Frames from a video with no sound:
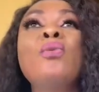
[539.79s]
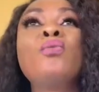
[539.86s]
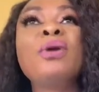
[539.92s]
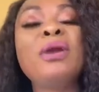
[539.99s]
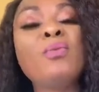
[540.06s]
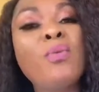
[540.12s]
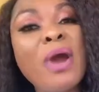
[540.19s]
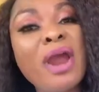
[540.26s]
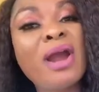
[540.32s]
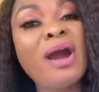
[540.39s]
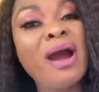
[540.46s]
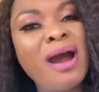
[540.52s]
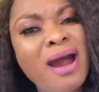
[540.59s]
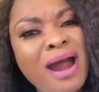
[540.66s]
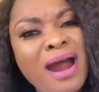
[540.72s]
We work
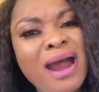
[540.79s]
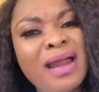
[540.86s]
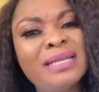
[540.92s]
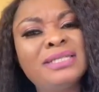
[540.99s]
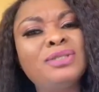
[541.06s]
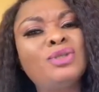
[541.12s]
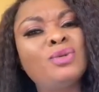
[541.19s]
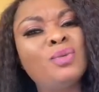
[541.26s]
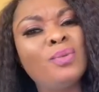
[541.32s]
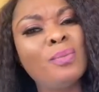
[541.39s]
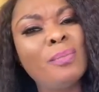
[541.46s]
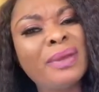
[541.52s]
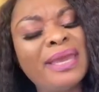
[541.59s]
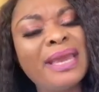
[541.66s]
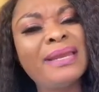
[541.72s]
hard to
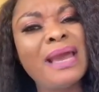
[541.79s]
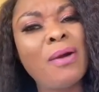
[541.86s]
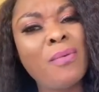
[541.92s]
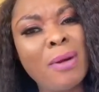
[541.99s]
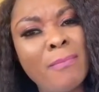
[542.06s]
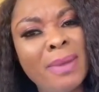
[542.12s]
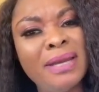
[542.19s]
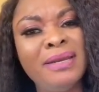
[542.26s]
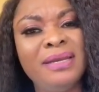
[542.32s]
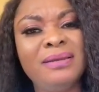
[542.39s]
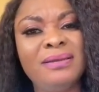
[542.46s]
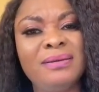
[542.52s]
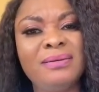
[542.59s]
get our money.